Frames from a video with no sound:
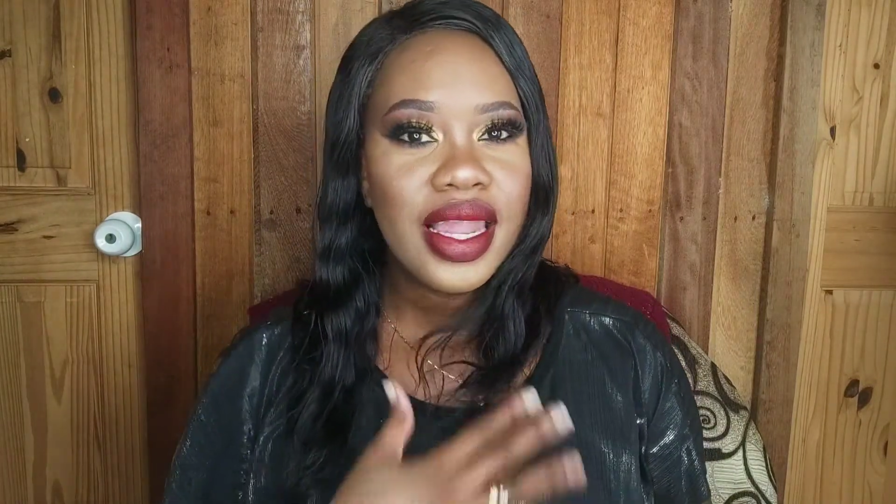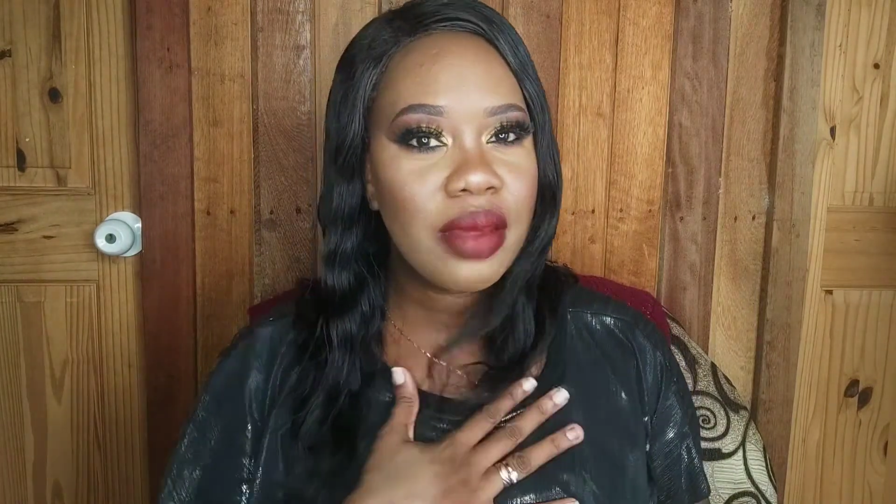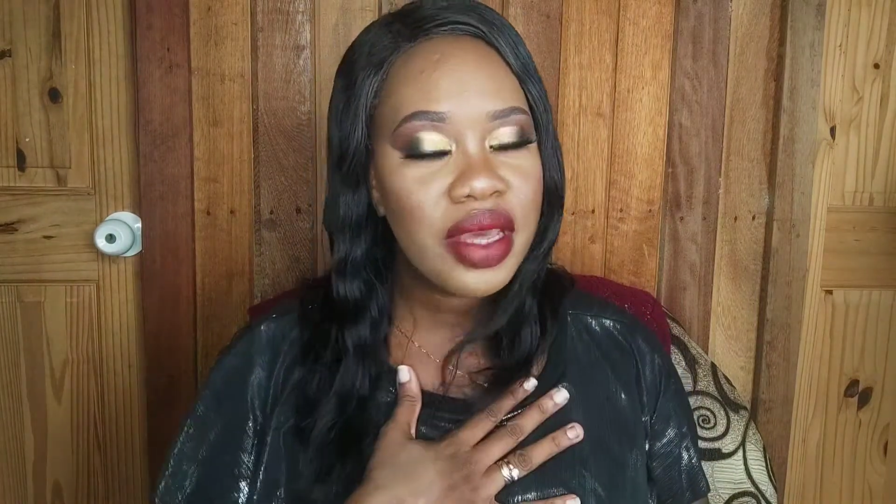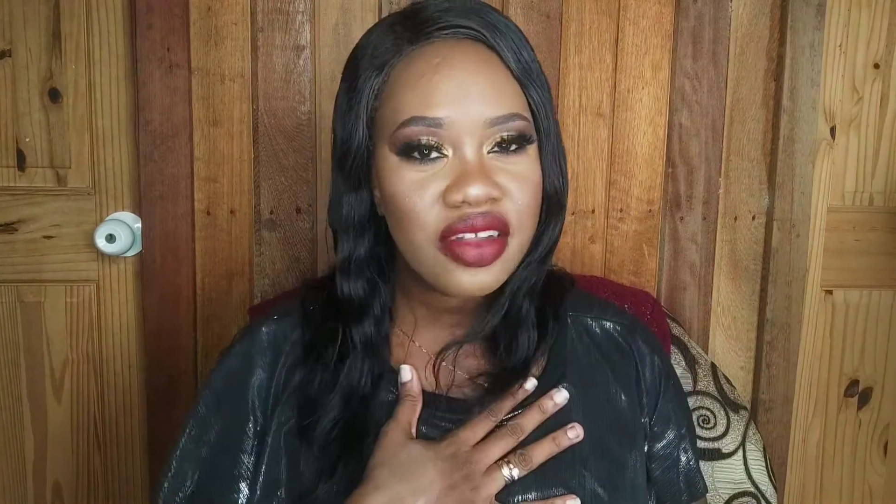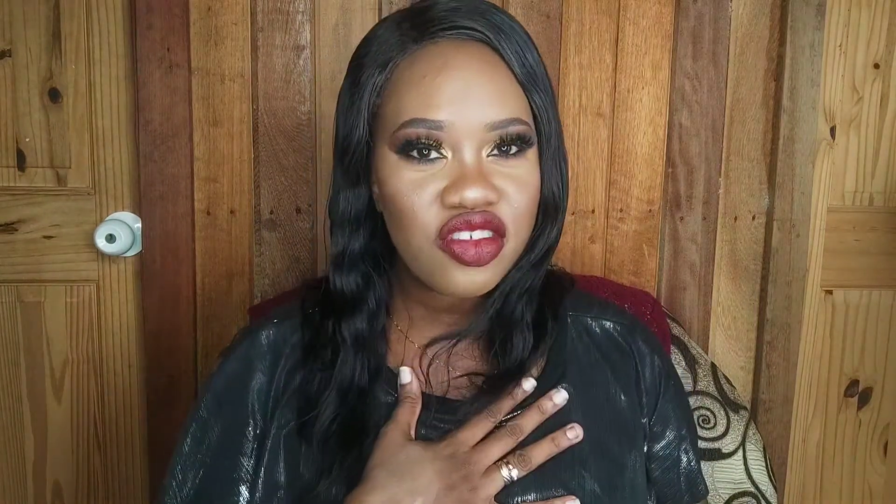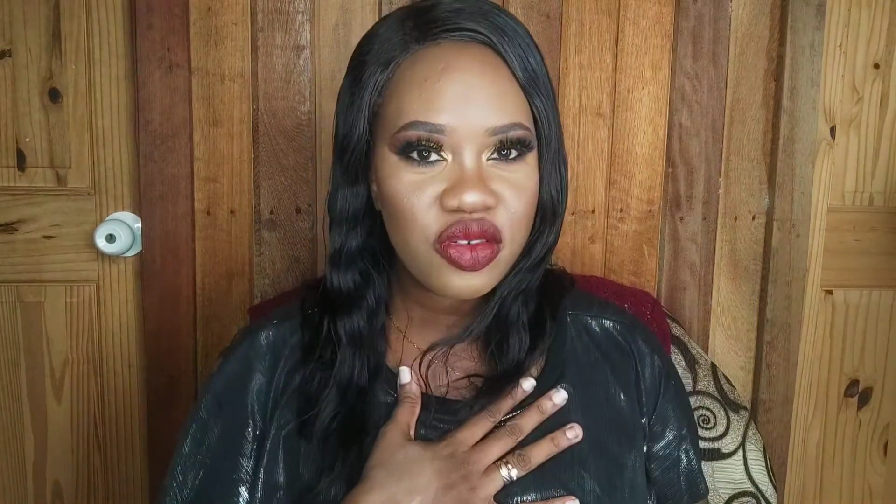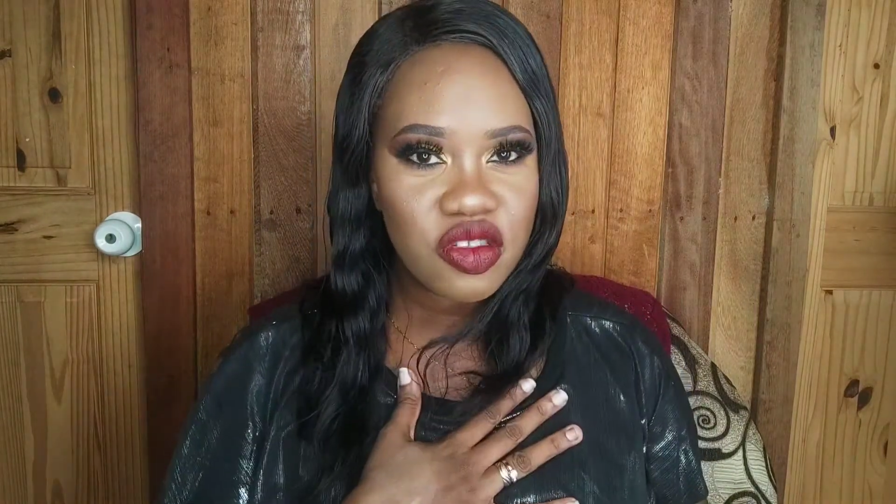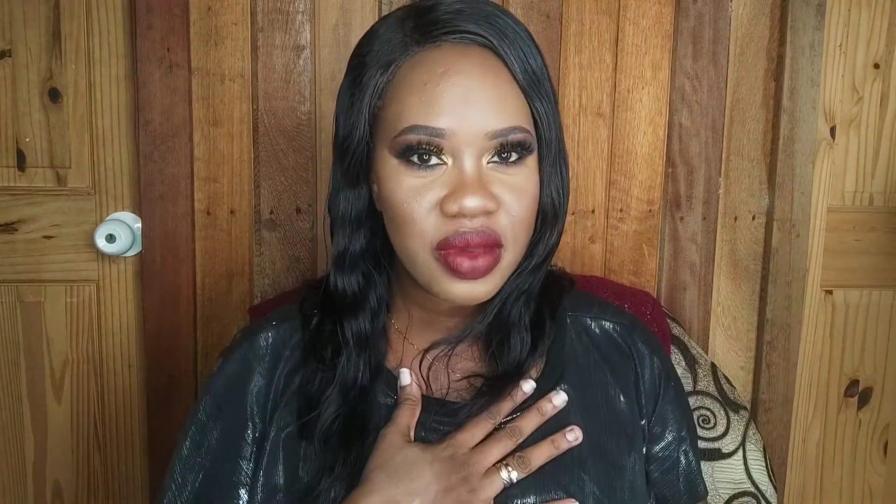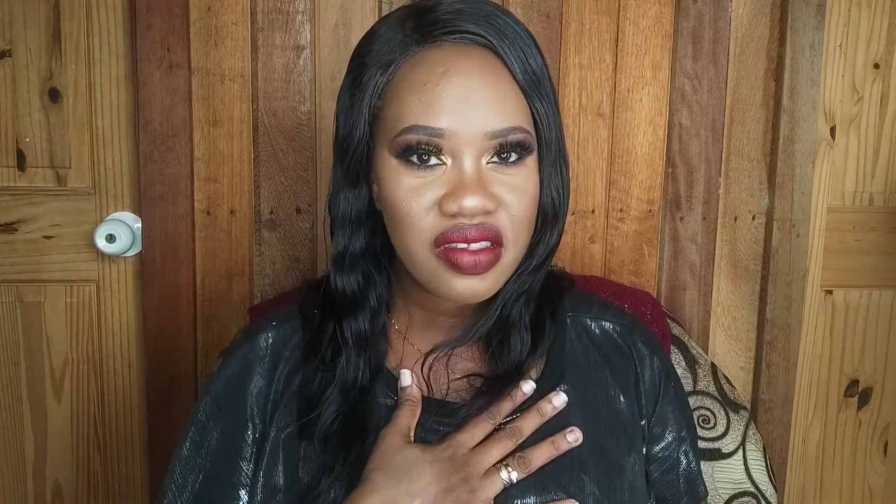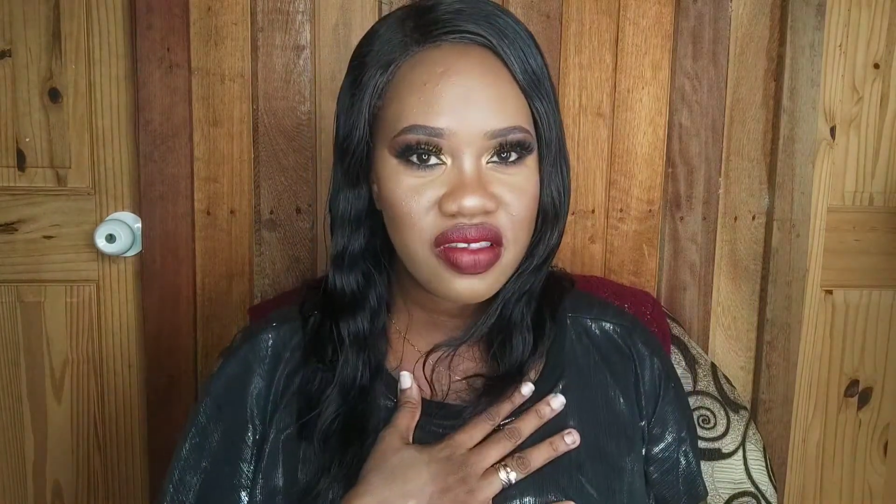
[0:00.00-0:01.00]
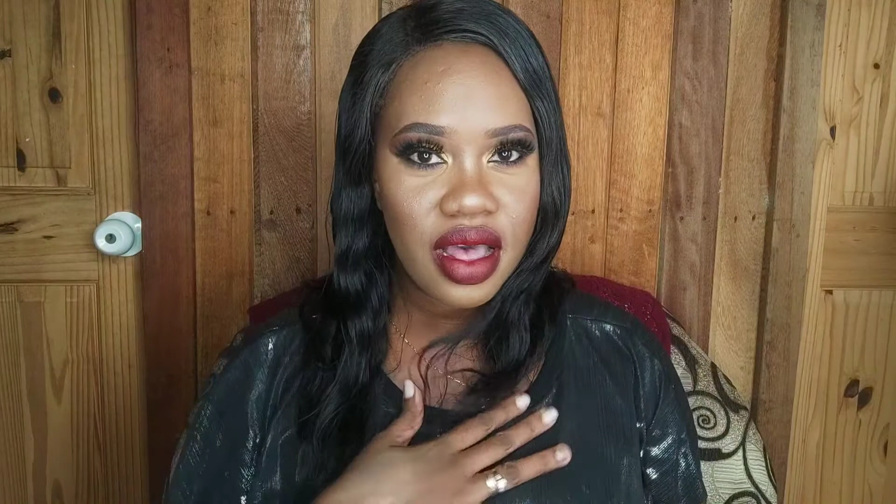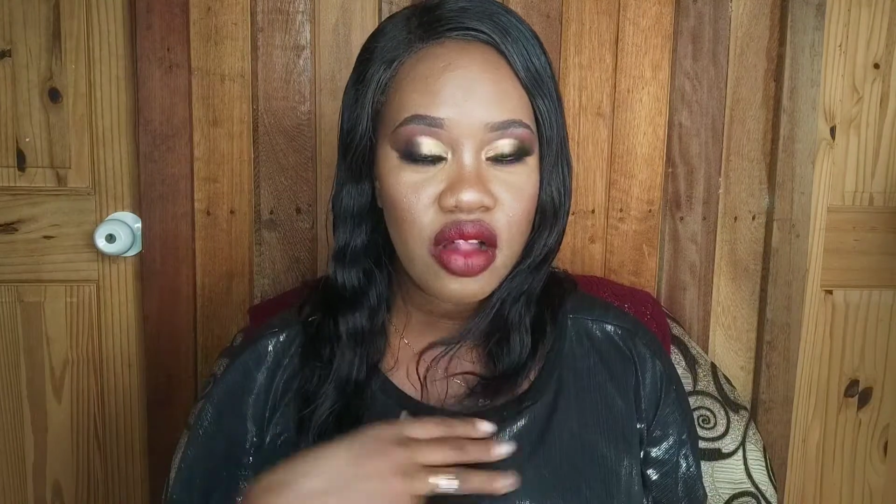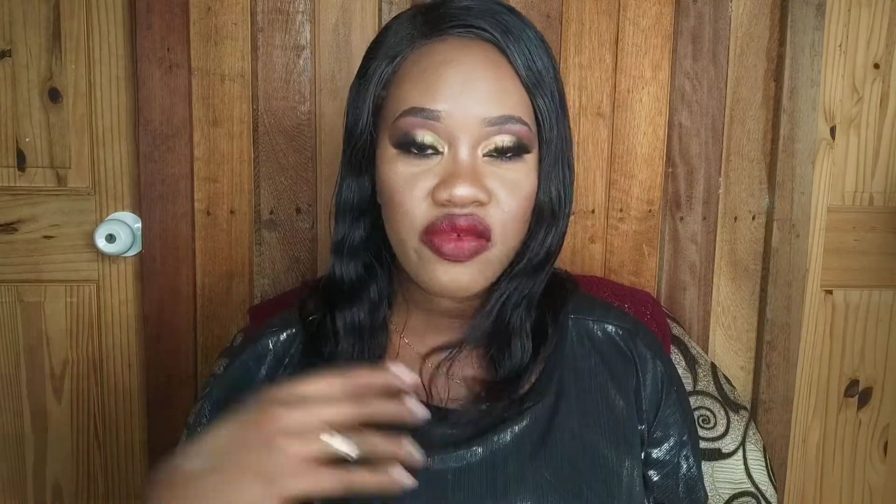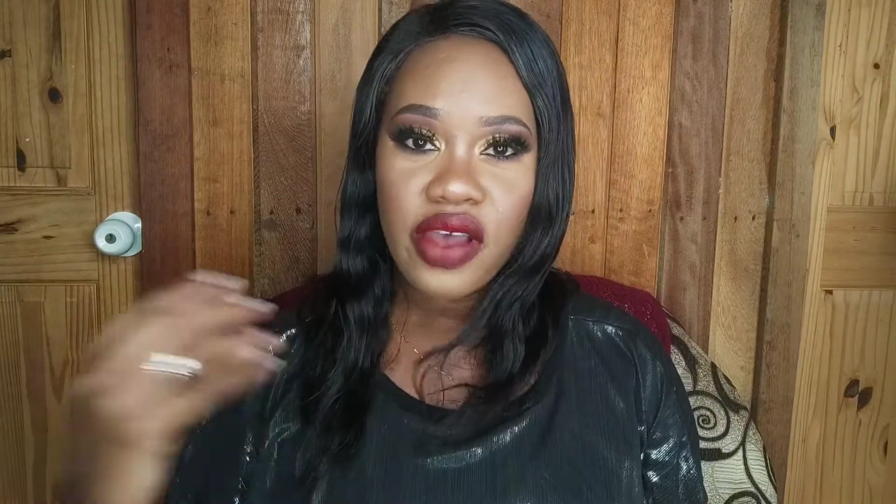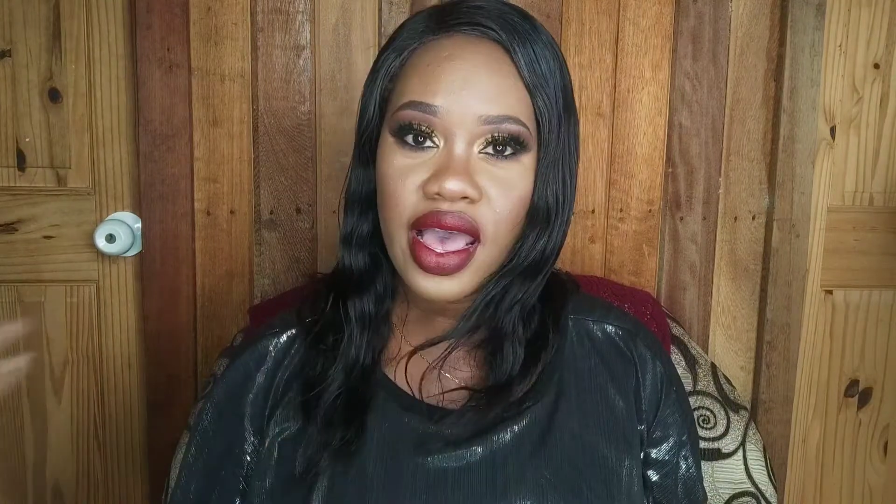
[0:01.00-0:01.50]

Let me introduce myself.